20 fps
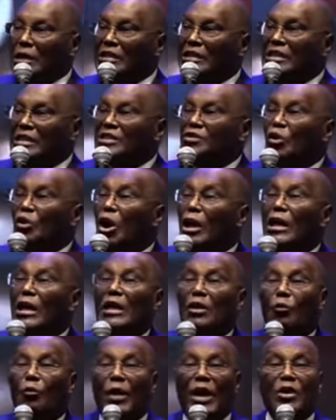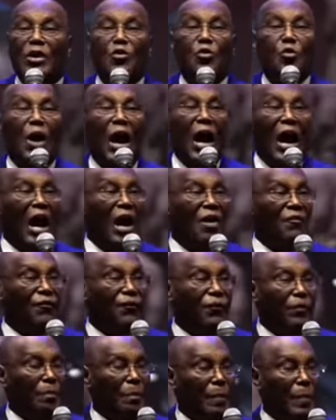It is only when you
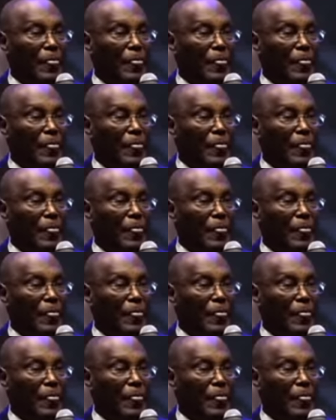have